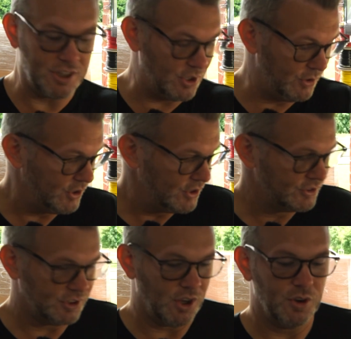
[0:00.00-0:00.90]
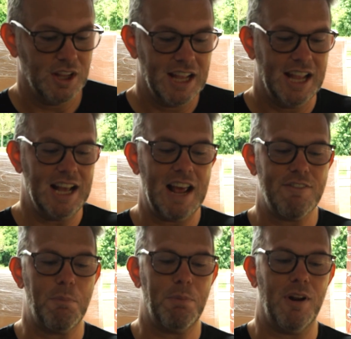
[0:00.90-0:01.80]
do. So he'll
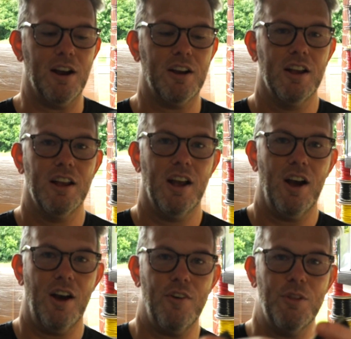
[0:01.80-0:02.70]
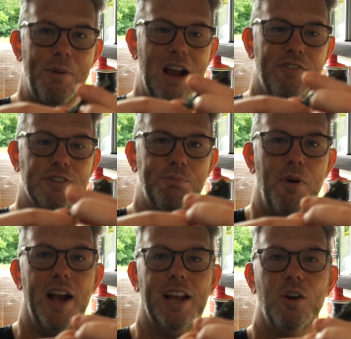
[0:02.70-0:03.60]
have a plug on the back of his
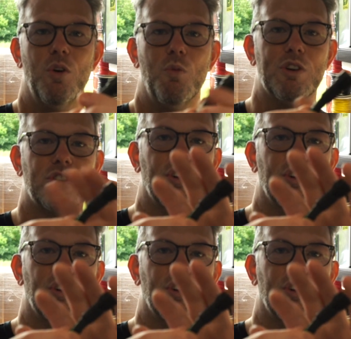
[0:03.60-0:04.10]
bike which